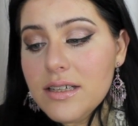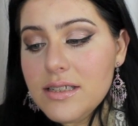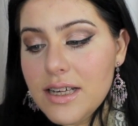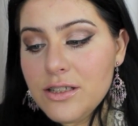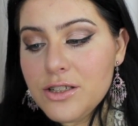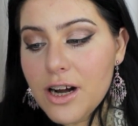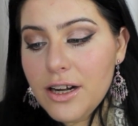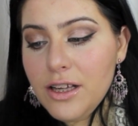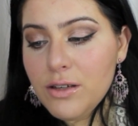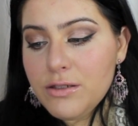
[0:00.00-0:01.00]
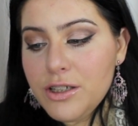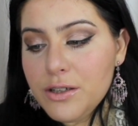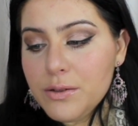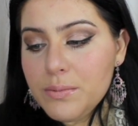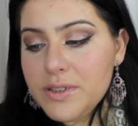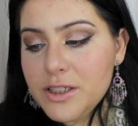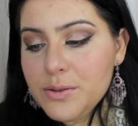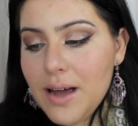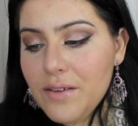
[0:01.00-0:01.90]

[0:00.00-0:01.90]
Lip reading: since starting YouTube, did you